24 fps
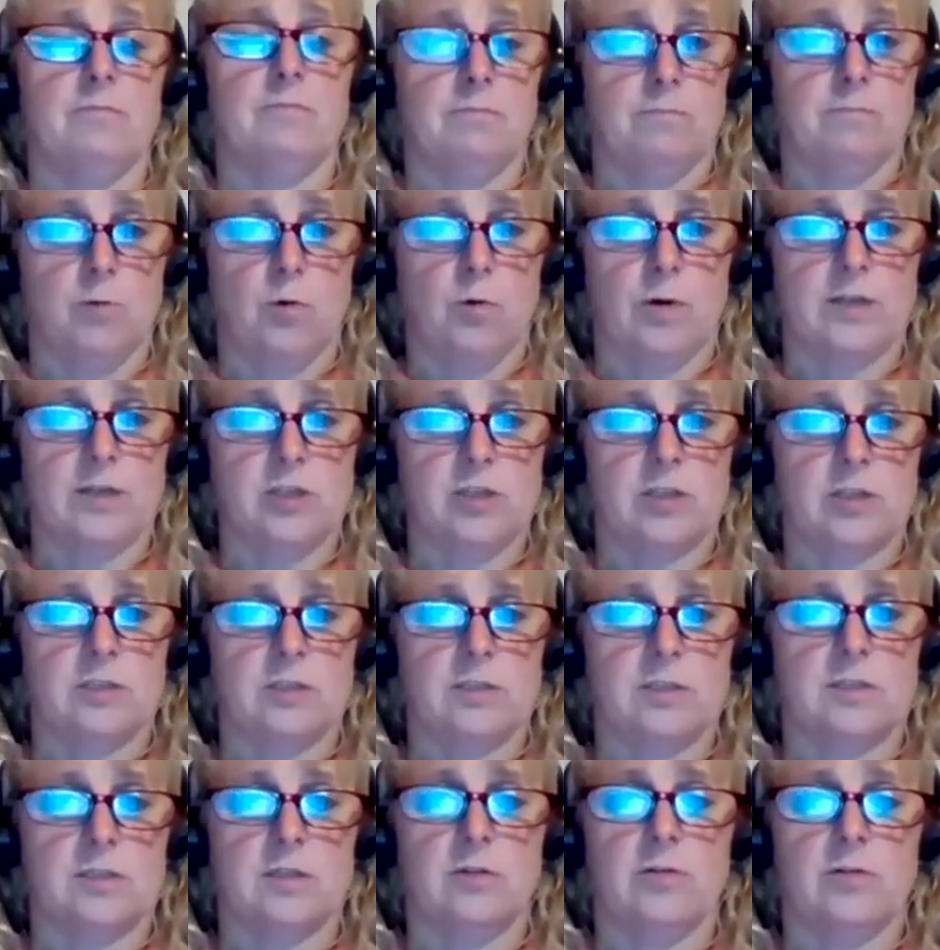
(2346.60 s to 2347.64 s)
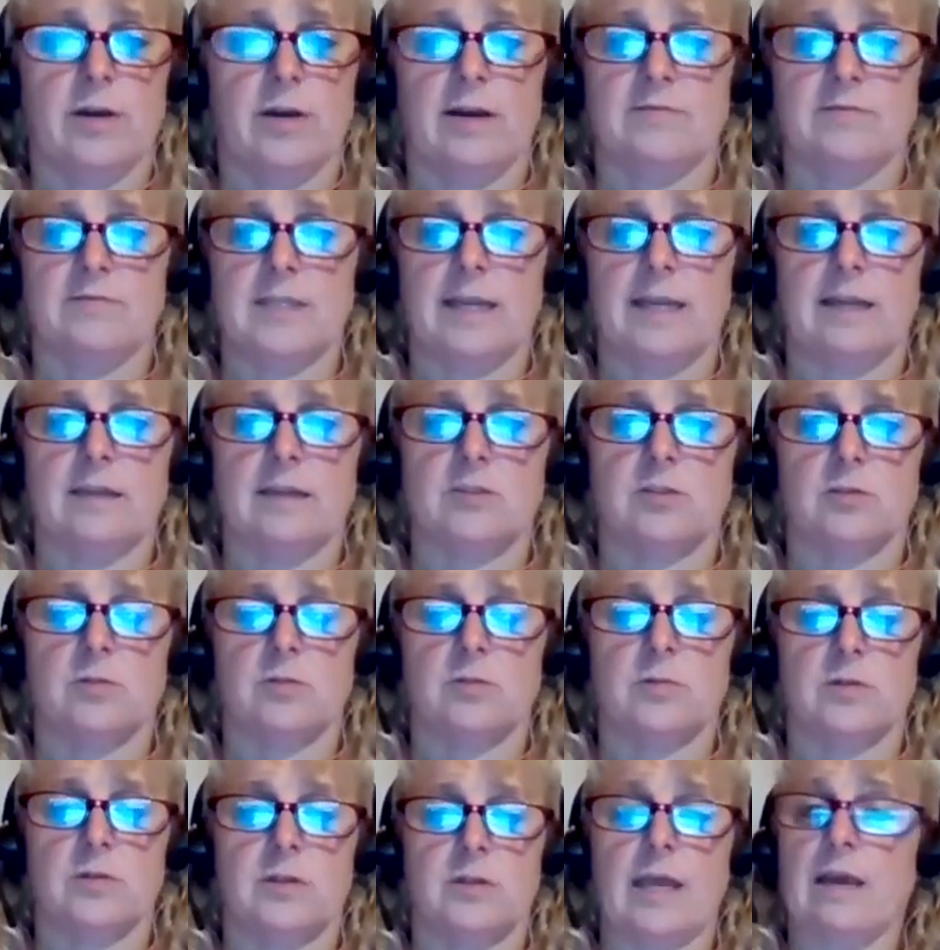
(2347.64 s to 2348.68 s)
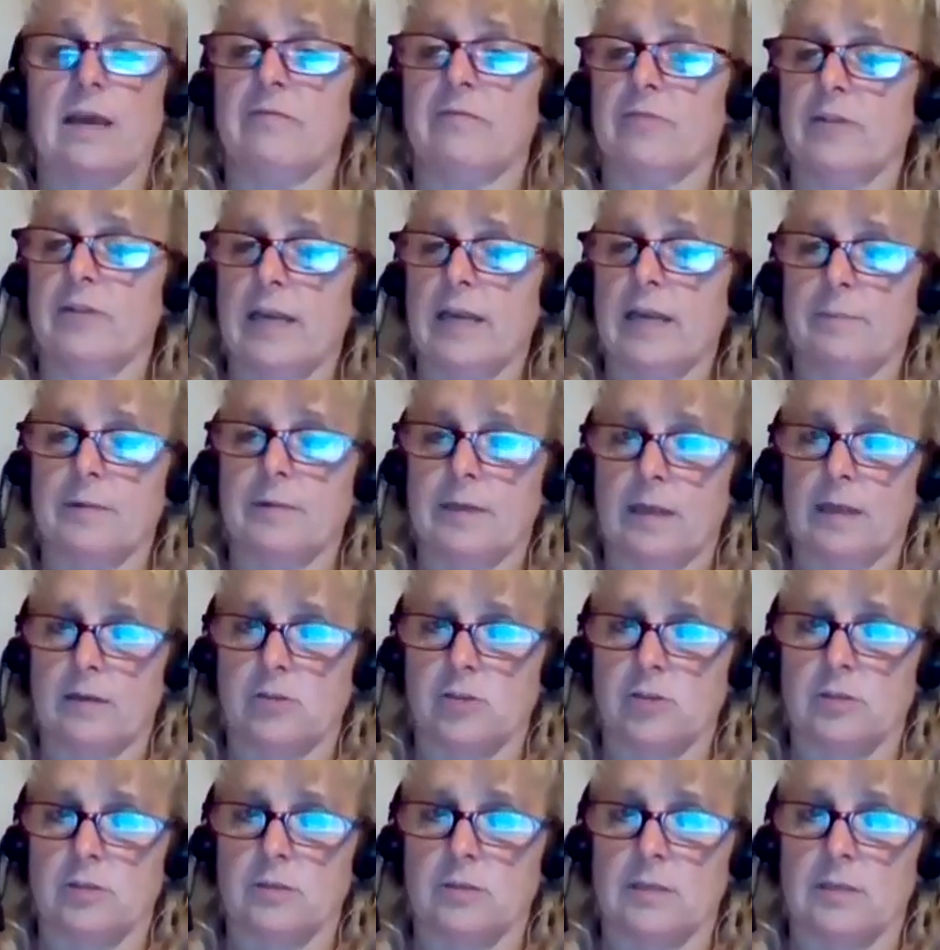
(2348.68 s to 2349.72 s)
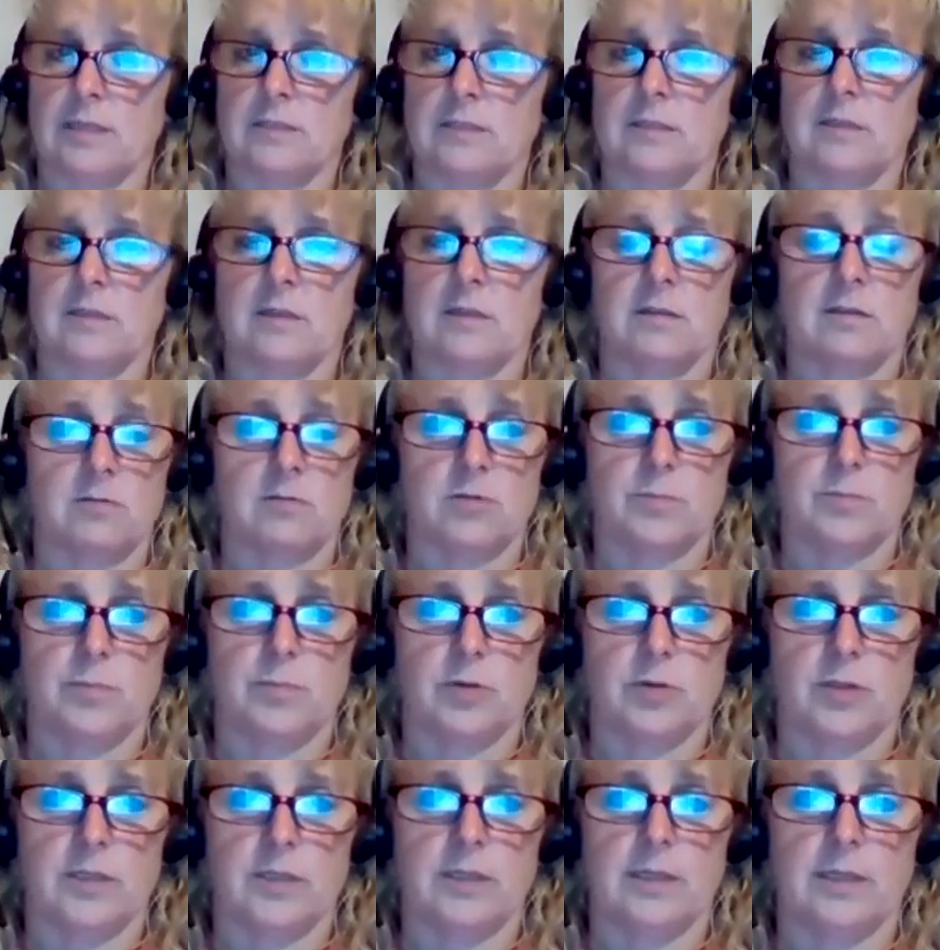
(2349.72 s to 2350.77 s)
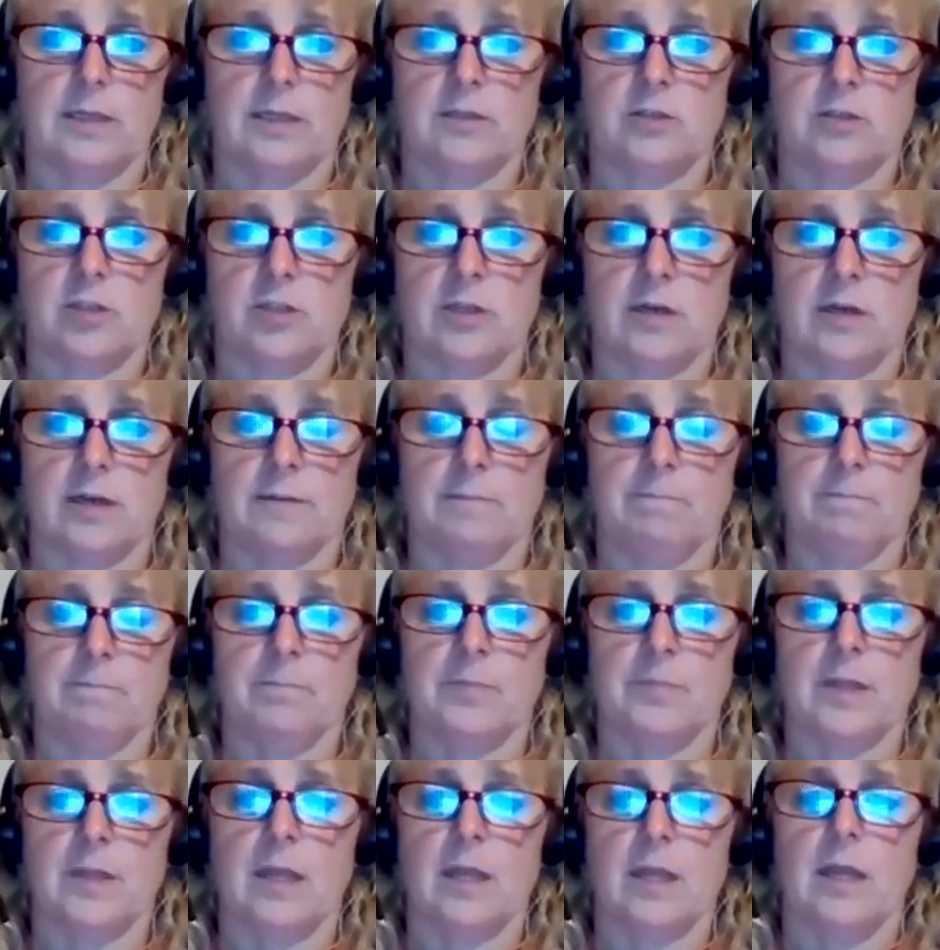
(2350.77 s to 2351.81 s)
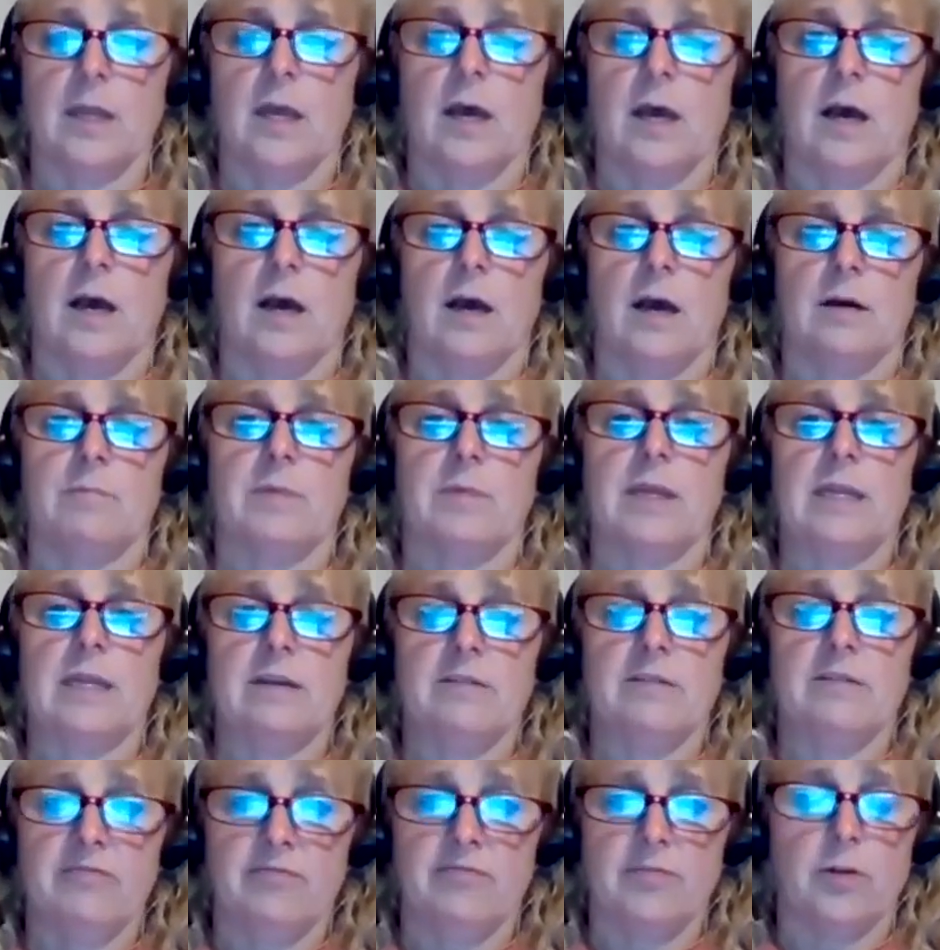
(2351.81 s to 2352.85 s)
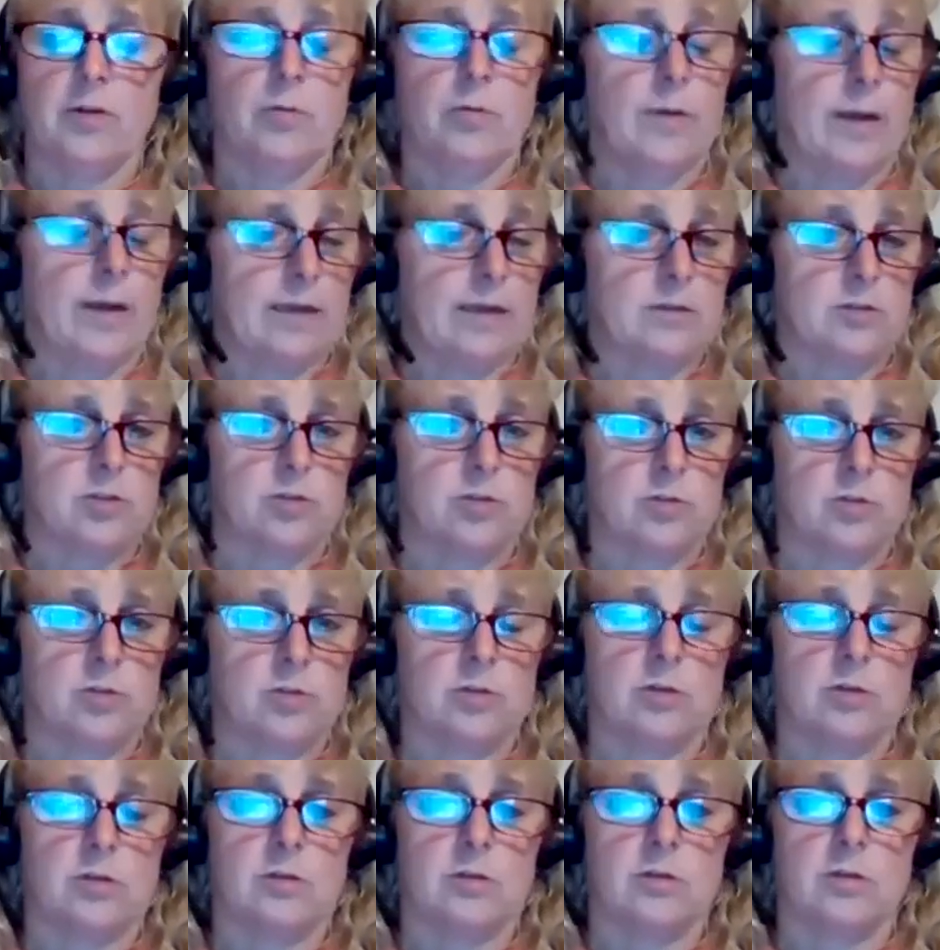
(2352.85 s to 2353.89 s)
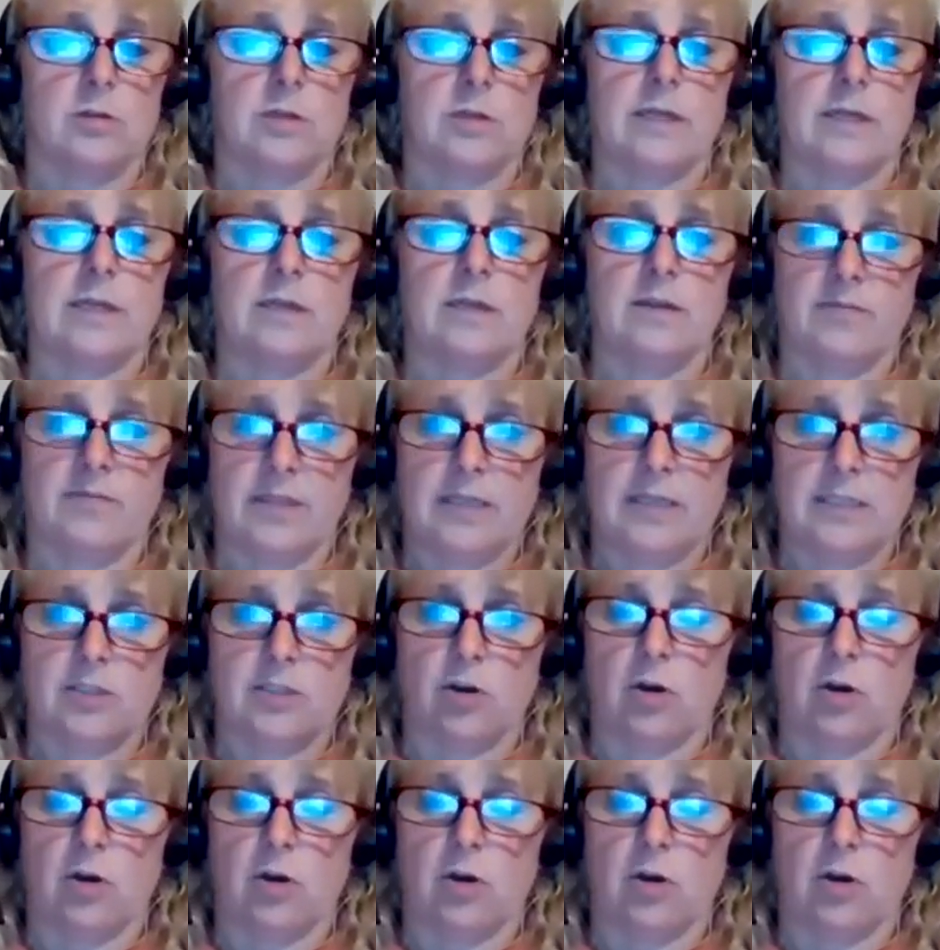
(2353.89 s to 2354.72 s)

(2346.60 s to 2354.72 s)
questions that you have to answer with every application. That's the 3rd bullet each time. If you answer any of these